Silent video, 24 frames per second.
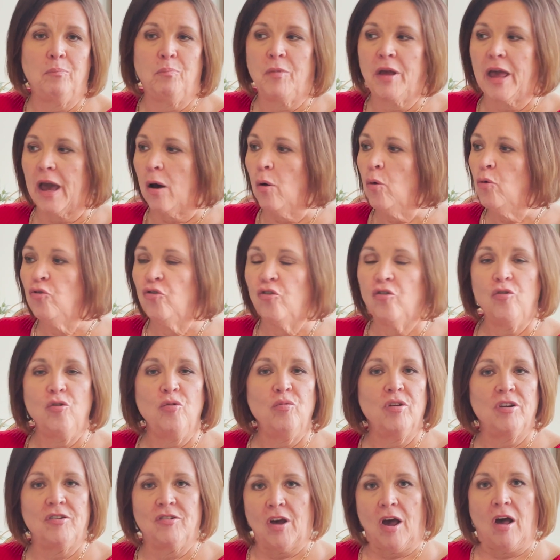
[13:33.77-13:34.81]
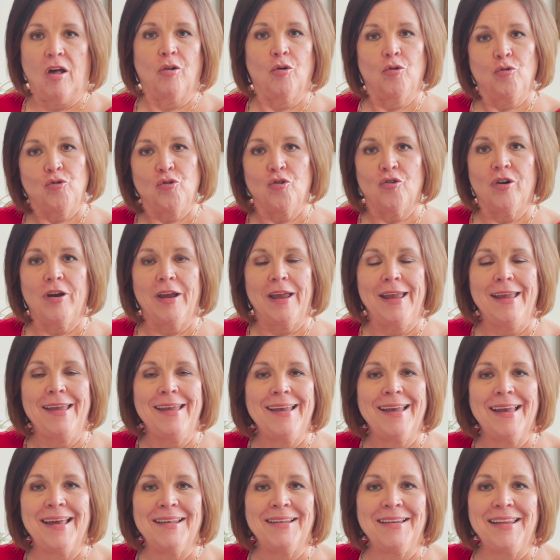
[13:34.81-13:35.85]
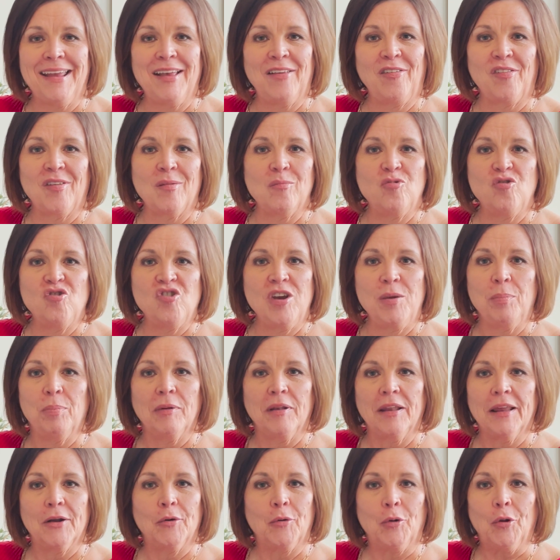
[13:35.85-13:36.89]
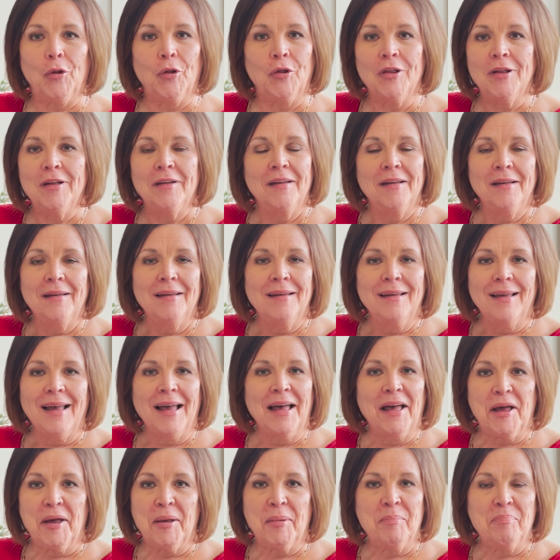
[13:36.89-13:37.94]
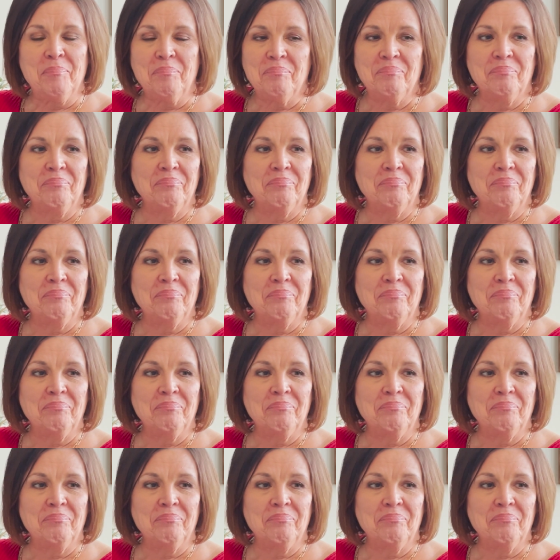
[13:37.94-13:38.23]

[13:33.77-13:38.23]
Go to the Dollar Tree and get some cheap little um,